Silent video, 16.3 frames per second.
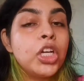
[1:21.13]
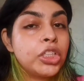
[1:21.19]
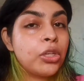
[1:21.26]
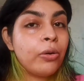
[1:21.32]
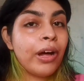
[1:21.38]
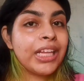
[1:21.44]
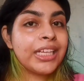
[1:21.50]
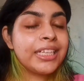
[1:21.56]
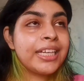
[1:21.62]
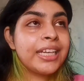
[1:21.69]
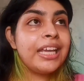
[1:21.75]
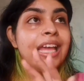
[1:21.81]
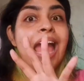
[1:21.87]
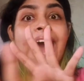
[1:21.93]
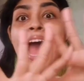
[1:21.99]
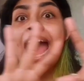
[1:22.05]
quality,
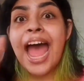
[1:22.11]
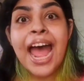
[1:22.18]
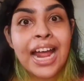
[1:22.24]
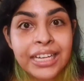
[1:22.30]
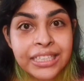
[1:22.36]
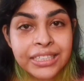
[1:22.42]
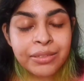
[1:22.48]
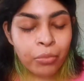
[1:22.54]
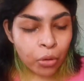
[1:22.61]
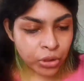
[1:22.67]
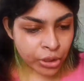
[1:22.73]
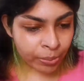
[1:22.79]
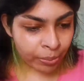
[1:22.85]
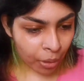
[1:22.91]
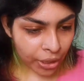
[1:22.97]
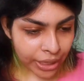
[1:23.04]
and most
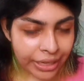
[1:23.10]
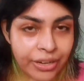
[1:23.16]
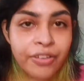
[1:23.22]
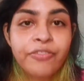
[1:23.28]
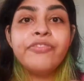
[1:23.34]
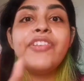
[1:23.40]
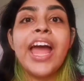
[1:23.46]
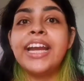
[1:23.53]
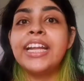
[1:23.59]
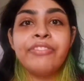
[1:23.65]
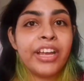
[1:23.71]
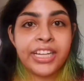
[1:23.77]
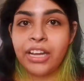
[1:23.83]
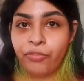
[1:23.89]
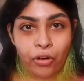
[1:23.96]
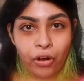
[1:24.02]
important, very, very
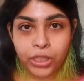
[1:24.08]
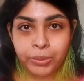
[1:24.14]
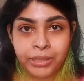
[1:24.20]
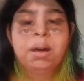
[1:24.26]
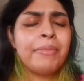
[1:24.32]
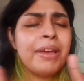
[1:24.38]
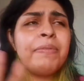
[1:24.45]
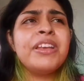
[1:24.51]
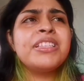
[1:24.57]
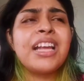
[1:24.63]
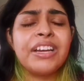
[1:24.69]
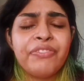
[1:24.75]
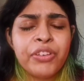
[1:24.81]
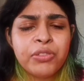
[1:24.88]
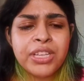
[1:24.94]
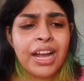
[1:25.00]
affordable. Maybe it's
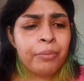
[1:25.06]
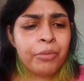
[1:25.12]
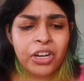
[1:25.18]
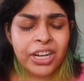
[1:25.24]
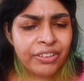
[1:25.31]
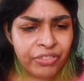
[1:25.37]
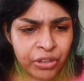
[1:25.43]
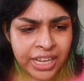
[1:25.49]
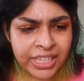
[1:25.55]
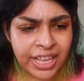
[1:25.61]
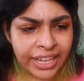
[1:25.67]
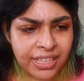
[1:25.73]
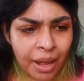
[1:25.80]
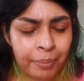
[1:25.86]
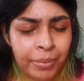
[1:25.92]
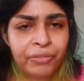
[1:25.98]
confusing. I'm gonna give you guys an
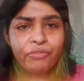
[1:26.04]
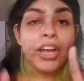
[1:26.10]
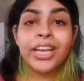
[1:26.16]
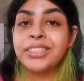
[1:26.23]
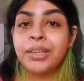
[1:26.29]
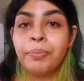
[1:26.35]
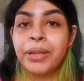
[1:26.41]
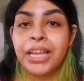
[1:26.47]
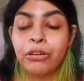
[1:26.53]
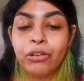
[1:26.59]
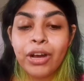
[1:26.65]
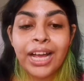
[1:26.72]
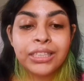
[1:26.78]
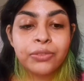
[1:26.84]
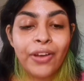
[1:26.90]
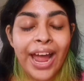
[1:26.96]
example. For example, you
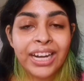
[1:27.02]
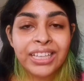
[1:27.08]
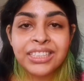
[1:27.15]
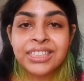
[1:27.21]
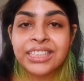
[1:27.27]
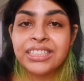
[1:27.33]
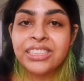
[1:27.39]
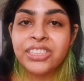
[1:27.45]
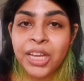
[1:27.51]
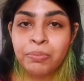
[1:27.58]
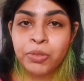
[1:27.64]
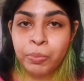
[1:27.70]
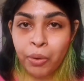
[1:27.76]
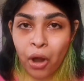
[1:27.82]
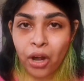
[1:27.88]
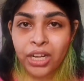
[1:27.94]
guys wear these hidden gems
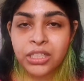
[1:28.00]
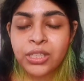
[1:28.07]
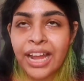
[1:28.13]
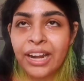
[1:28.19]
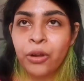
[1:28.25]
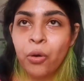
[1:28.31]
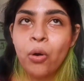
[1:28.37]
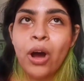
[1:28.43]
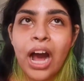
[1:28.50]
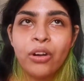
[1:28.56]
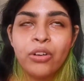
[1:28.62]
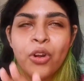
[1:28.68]
products and go out a